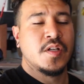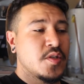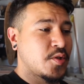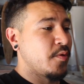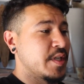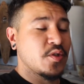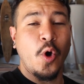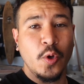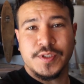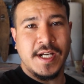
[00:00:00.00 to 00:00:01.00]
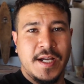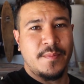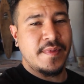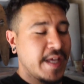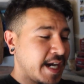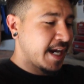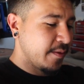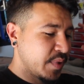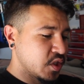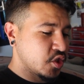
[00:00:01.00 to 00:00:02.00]
So this whole time that I
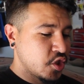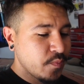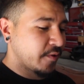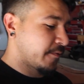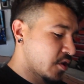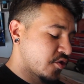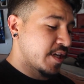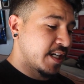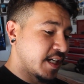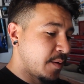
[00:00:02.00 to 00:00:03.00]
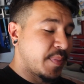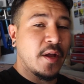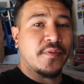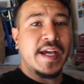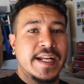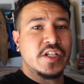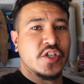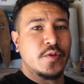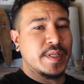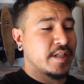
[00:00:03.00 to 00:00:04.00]
have been super frustrated about that
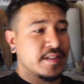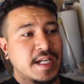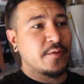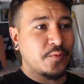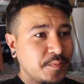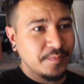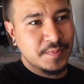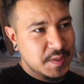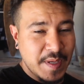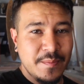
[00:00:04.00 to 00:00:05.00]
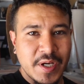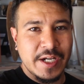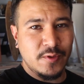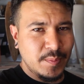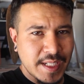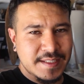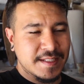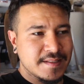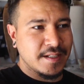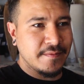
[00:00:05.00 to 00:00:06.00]
issue, because I spent money
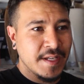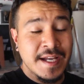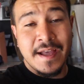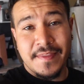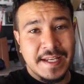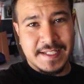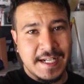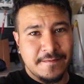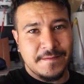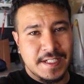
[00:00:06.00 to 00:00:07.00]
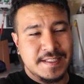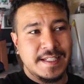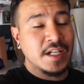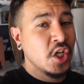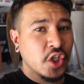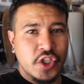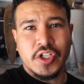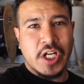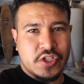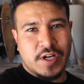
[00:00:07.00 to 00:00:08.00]
replacing stuff that didn't fix it, could
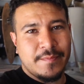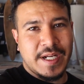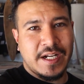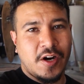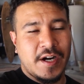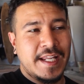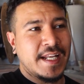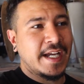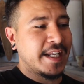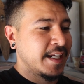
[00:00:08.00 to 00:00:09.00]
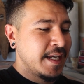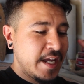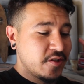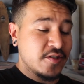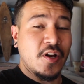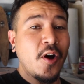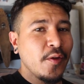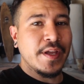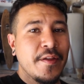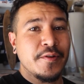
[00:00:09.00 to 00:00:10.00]
not drive my car at night, and just all
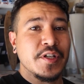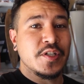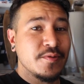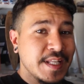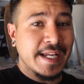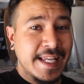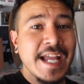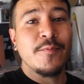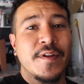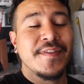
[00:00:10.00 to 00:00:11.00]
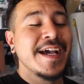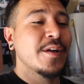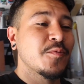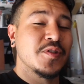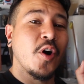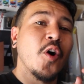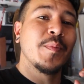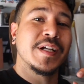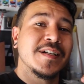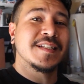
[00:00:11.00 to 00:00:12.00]
the other issues that came with that was all
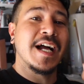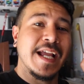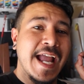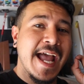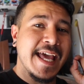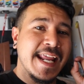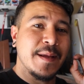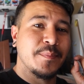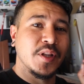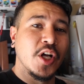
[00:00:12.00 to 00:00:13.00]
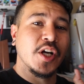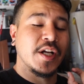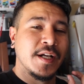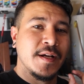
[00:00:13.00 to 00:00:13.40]
because I had a plug